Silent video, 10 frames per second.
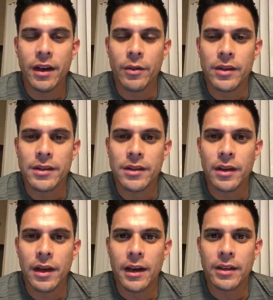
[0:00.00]
I was
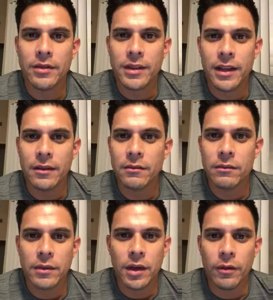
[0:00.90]
using,
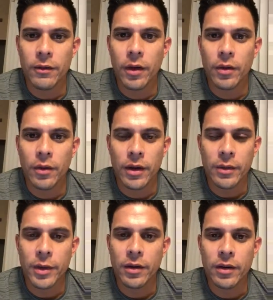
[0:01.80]
you know, phone or
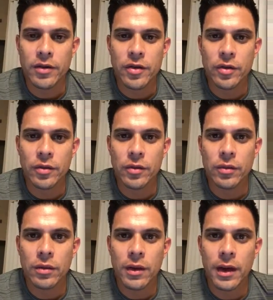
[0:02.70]
computer
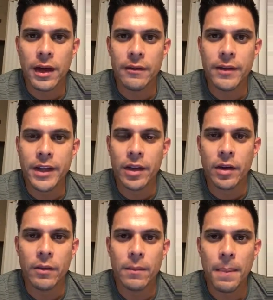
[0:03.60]
to
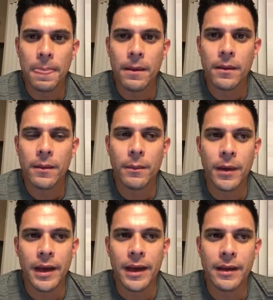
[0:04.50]
video
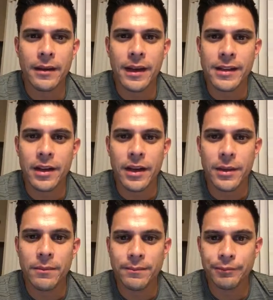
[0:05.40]
my case
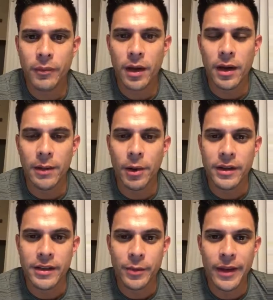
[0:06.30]
study
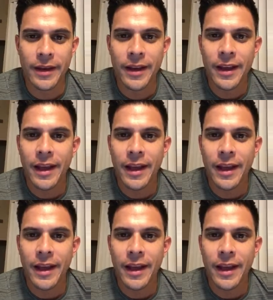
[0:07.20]
participant,